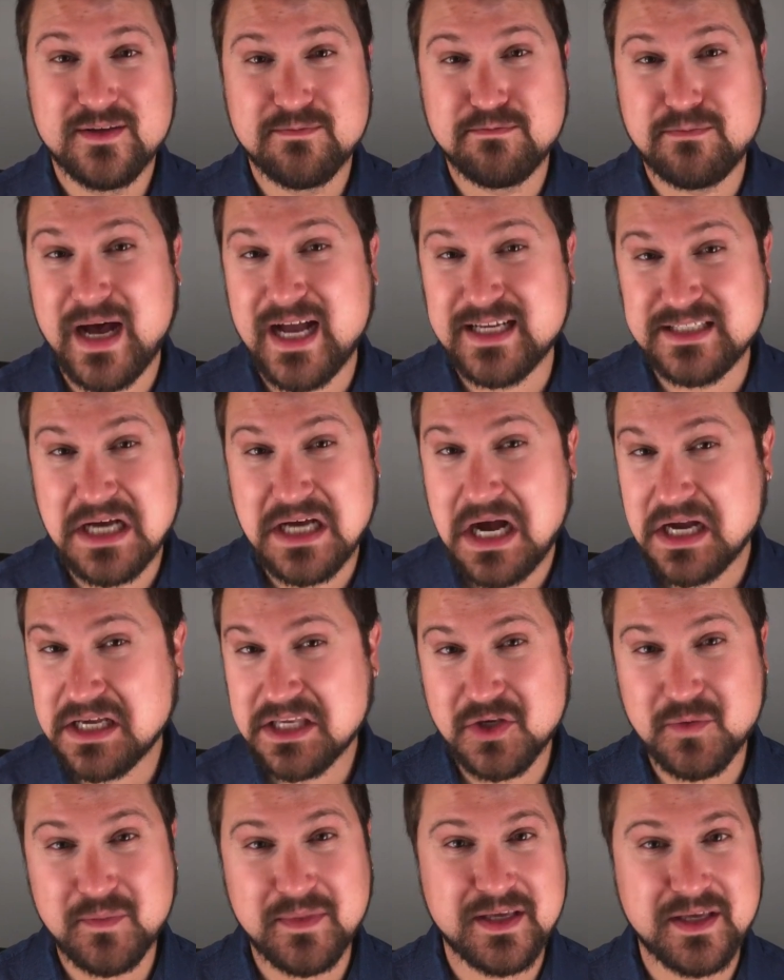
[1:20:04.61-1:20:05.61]
my
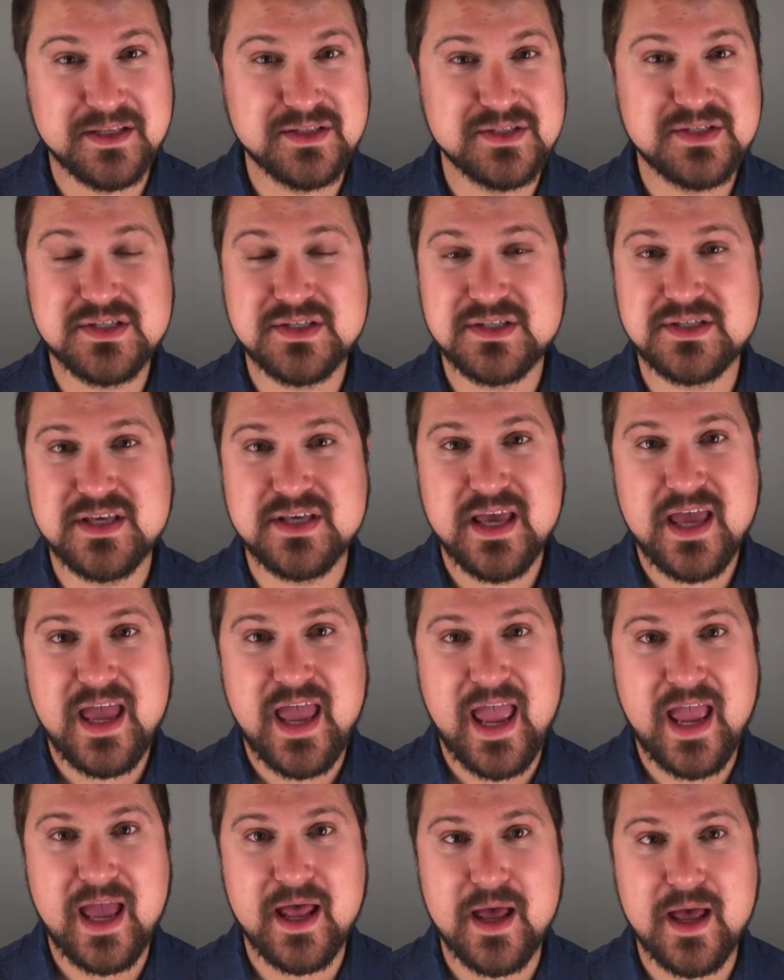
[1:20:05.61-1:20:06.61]
documents
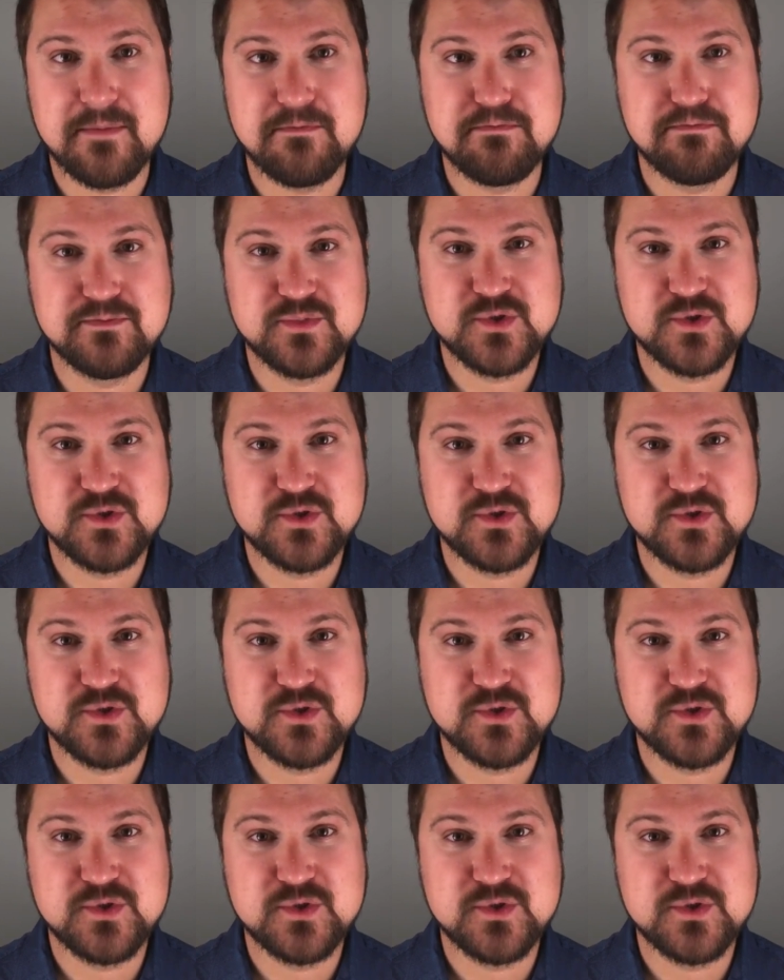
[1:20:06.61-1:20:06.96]
and